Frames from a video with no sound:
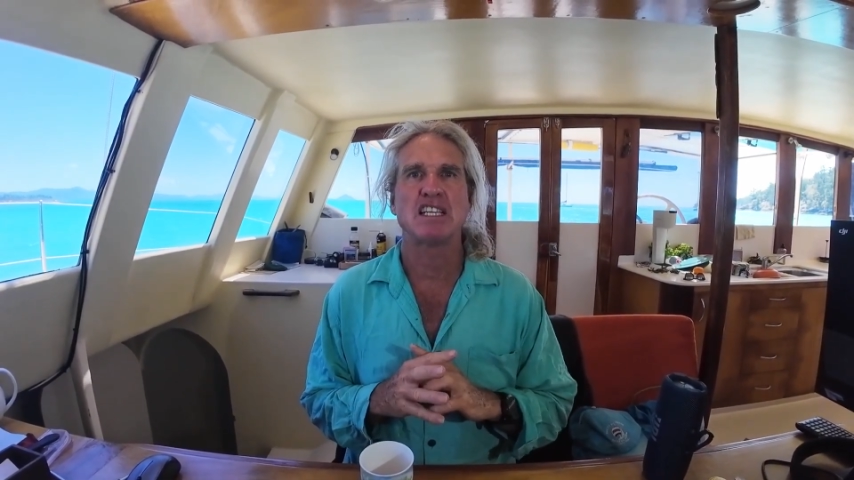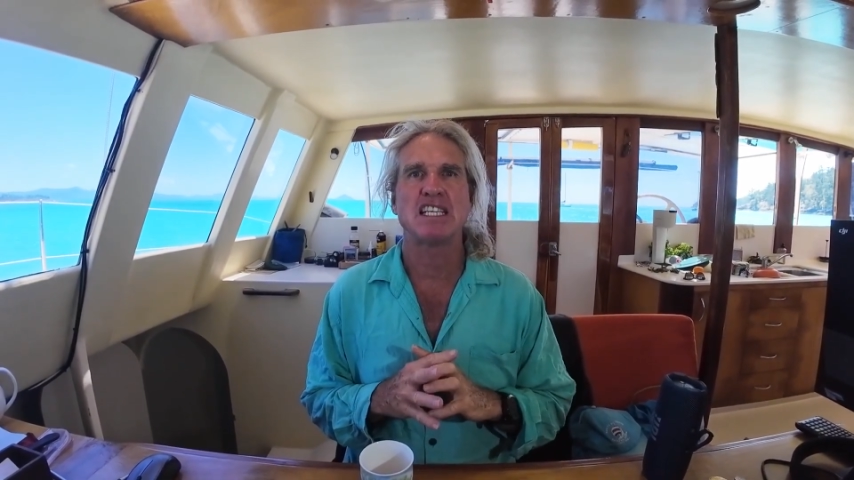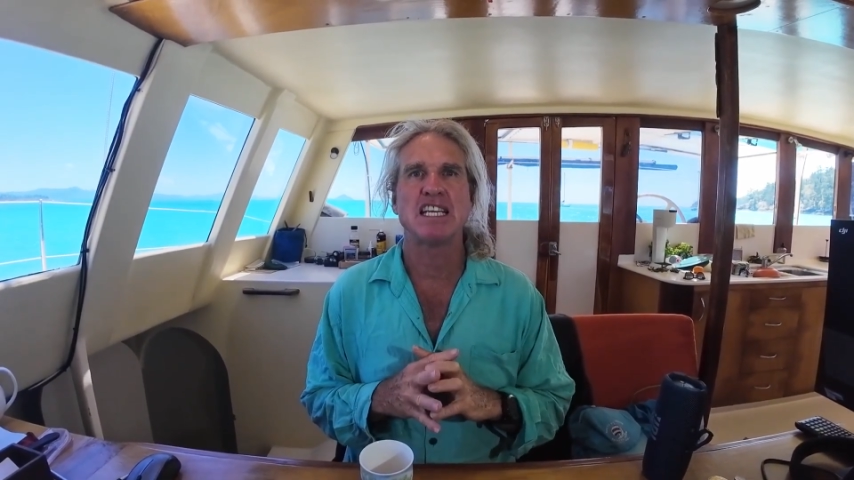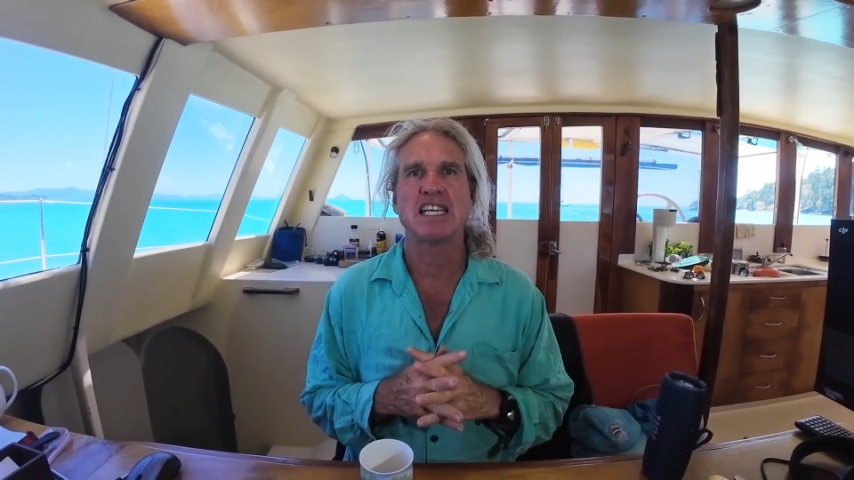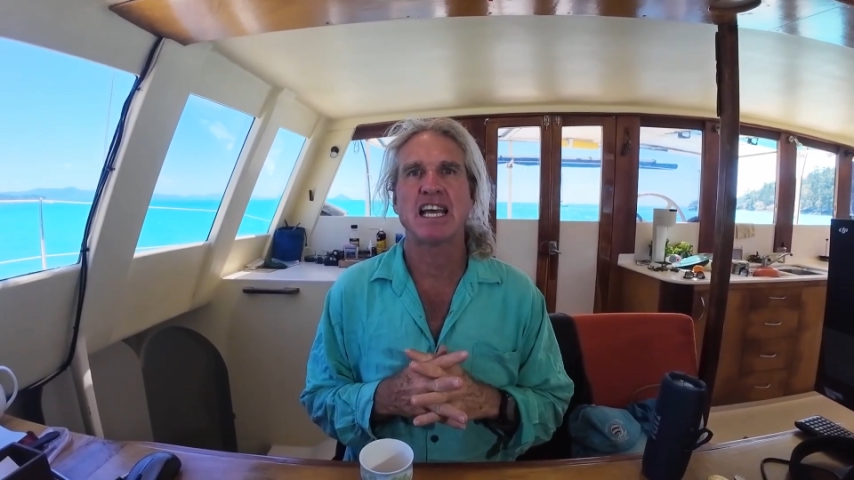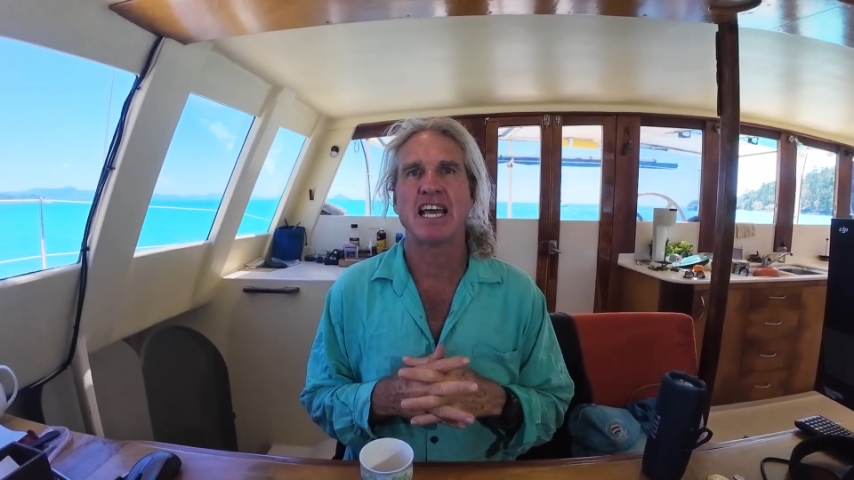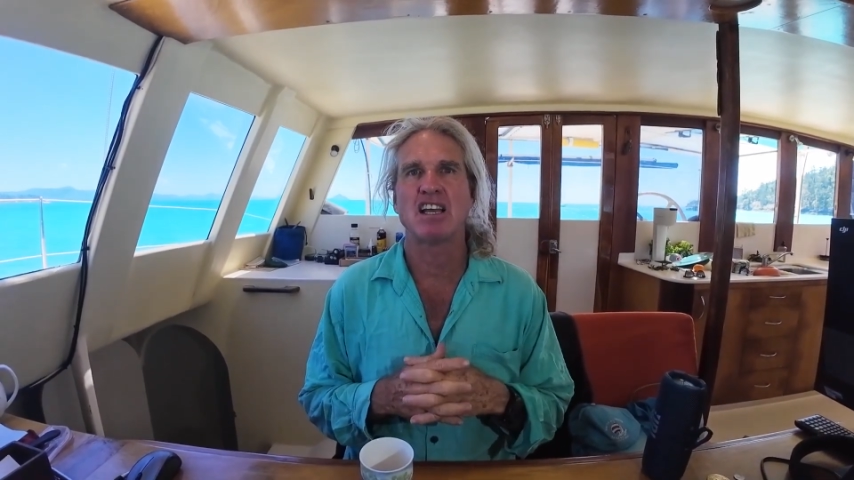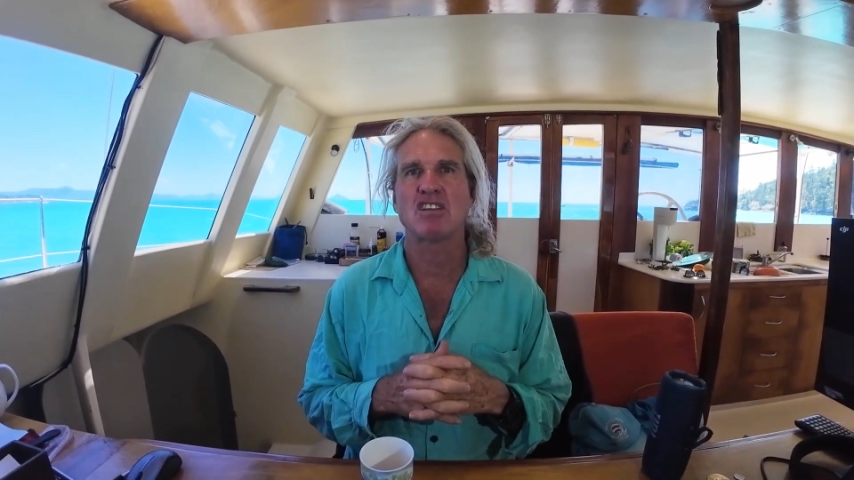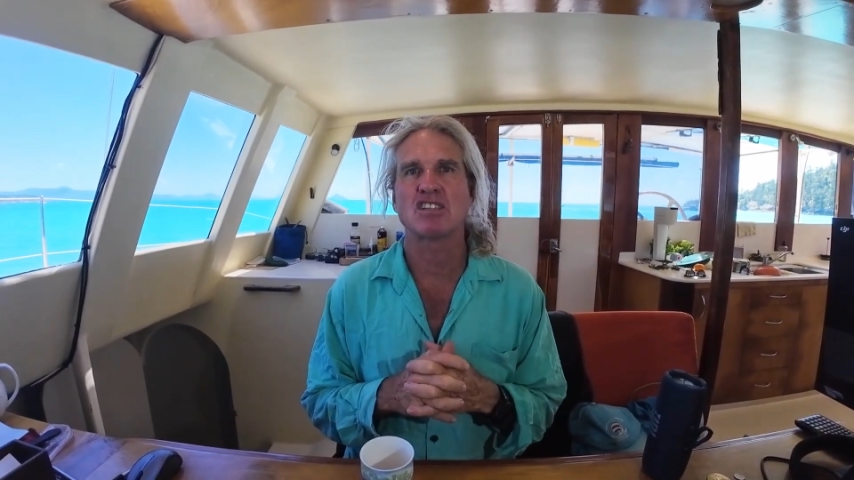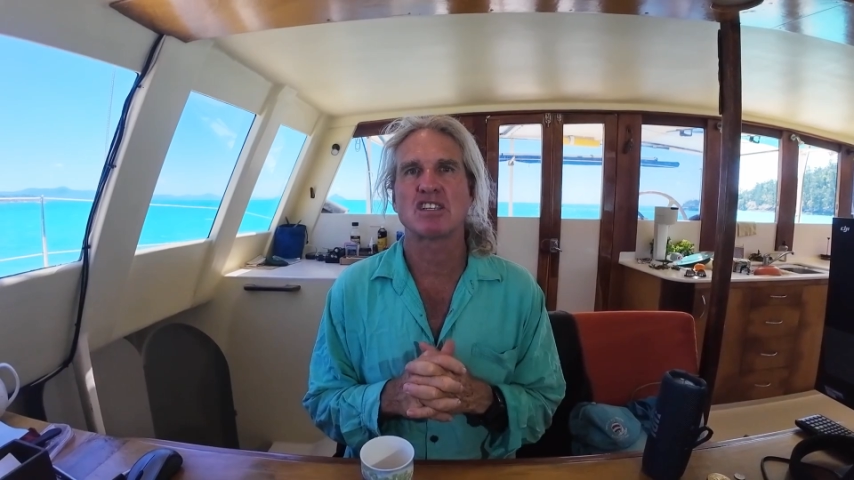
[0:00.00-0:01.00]

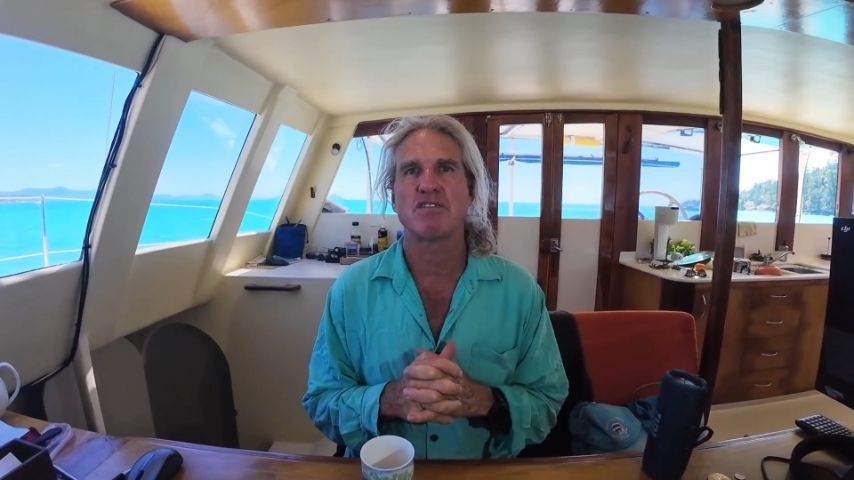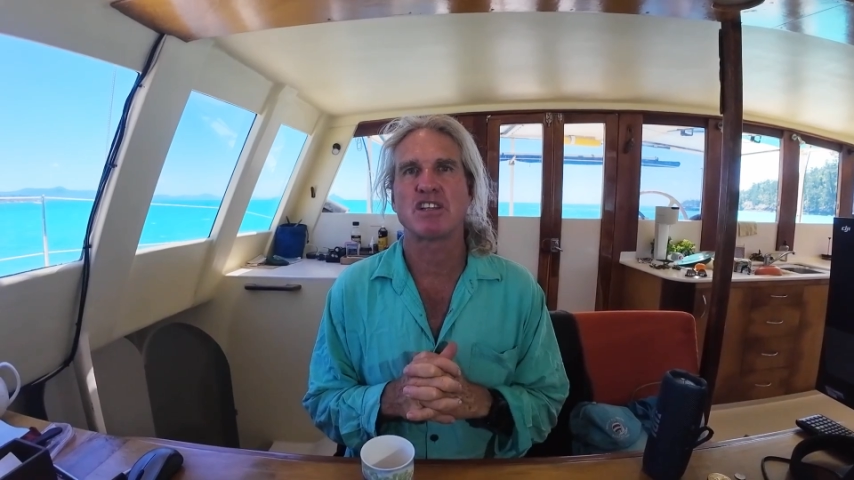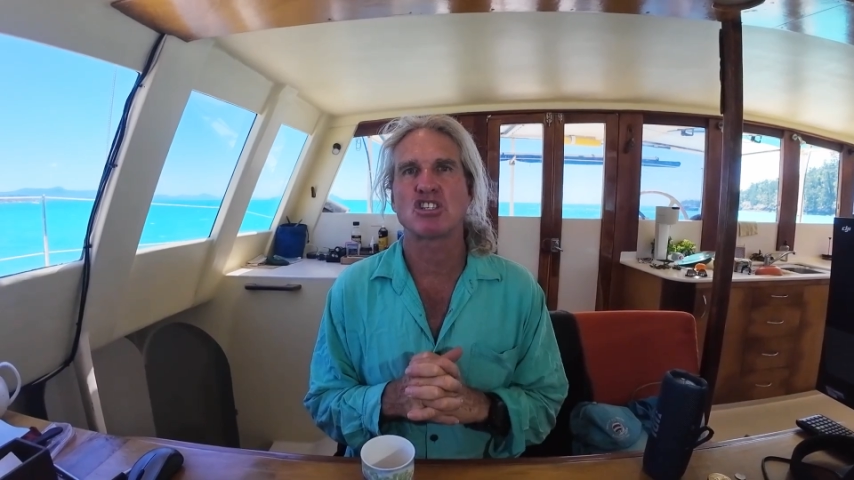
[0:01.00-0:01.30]
details of the